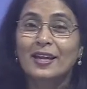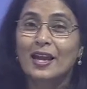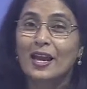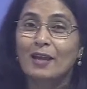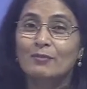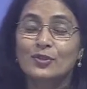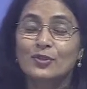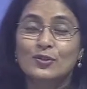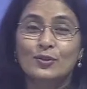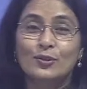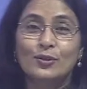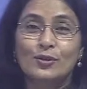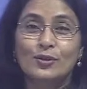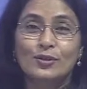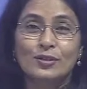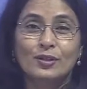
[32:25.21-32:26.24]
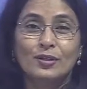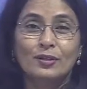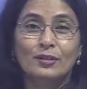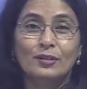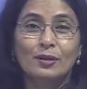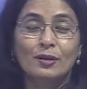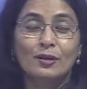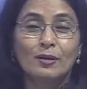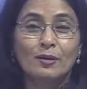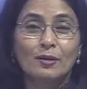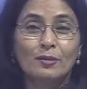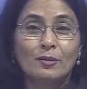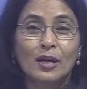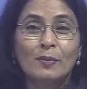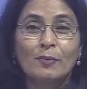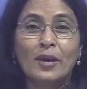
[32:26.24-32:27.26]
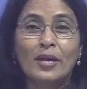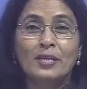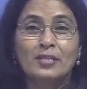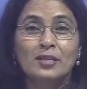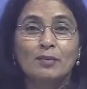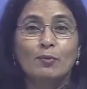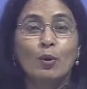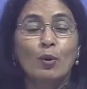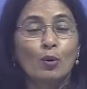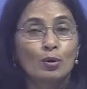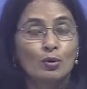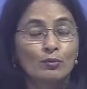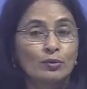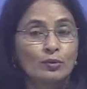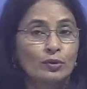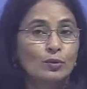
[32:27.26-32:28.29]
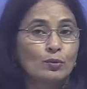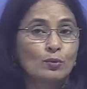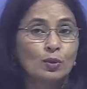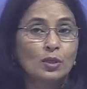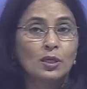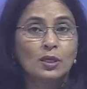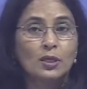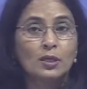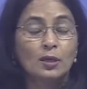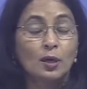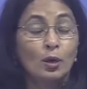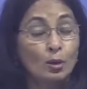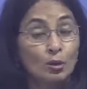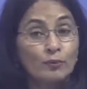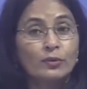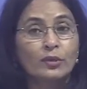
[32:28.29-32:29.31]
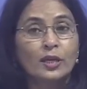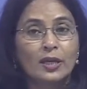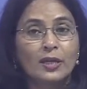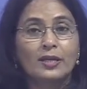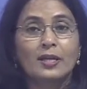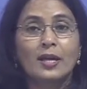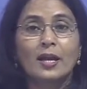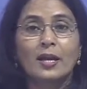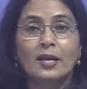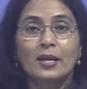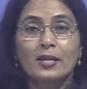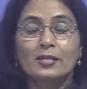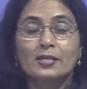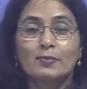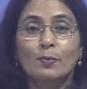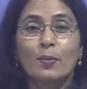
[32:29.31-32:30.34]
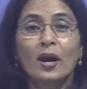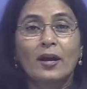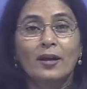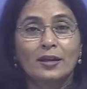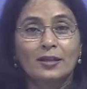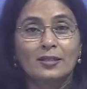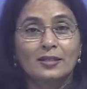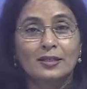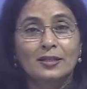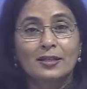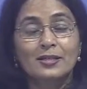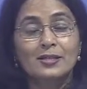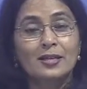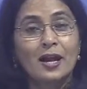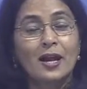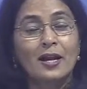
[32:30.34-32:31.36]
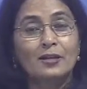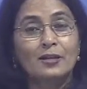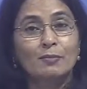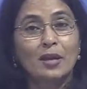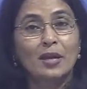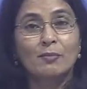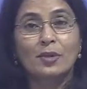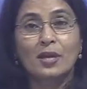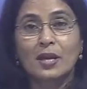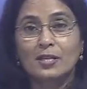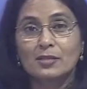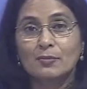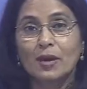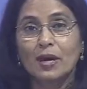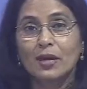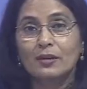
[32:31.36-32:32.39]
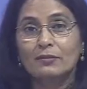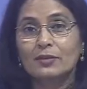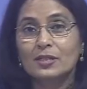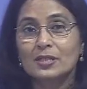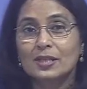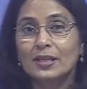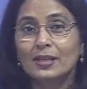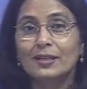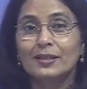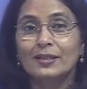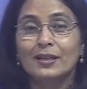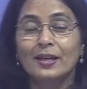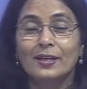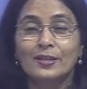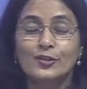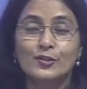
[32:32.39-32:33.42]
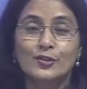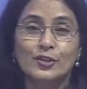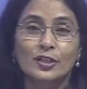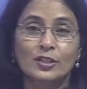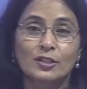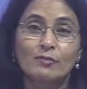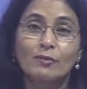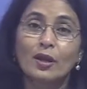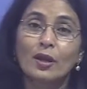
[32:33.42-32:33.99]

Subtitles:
I'm sure the workmanship all over the world, all over the India is par excellence, and maybe as part of the Skill India initiative,